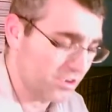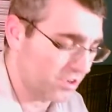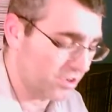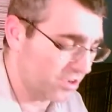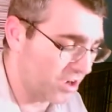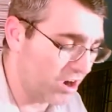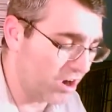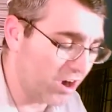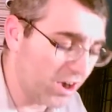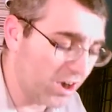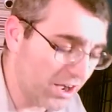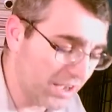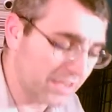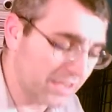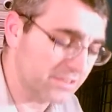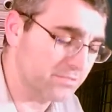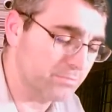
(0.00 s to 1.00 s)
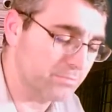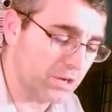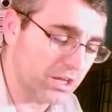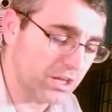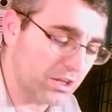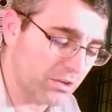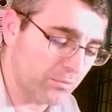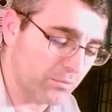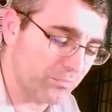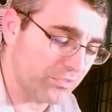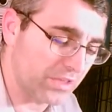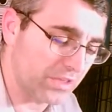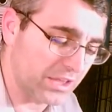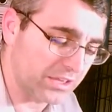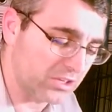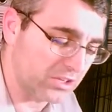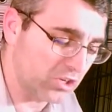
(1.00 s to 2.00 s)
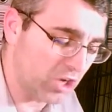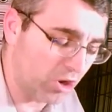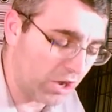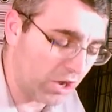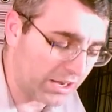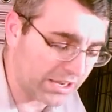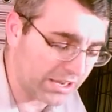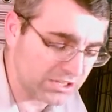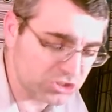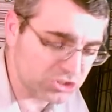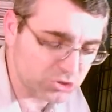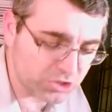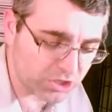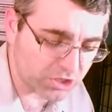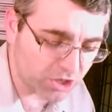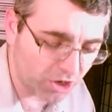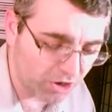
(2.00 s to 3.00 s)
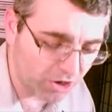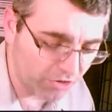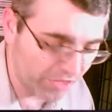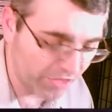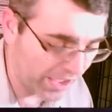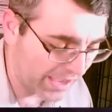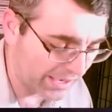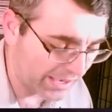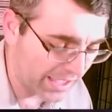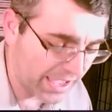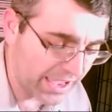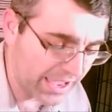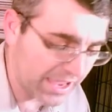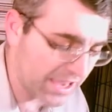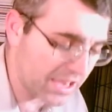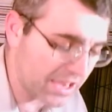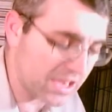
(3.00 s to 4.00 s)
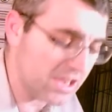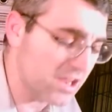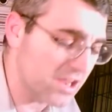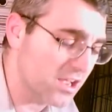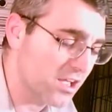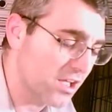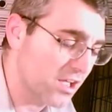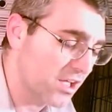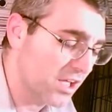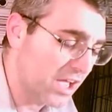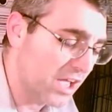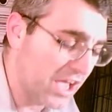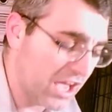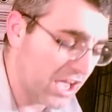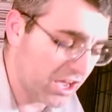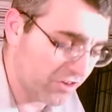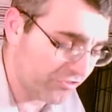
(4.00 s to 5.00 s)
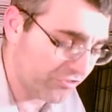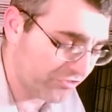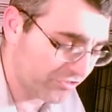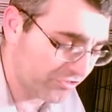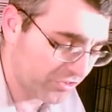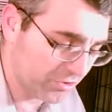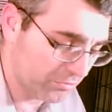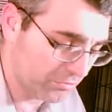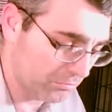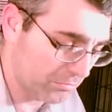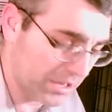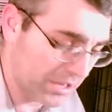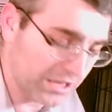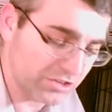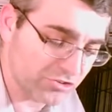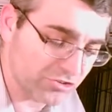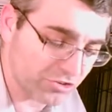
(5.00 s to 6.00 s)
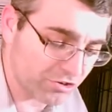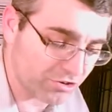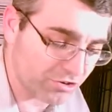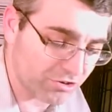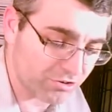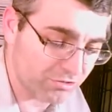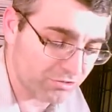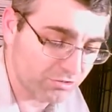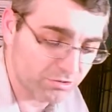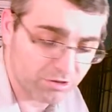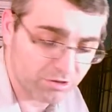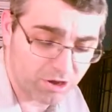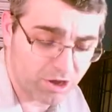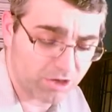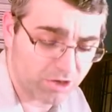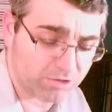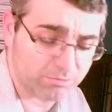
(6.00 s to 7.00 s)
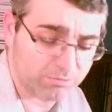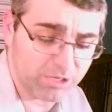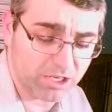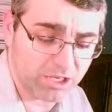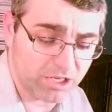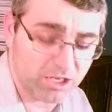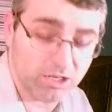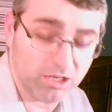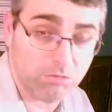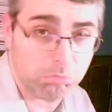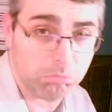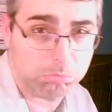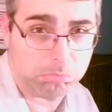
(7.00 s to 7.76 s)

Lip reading: odd, but you know, I guess you could call that a F major augmented,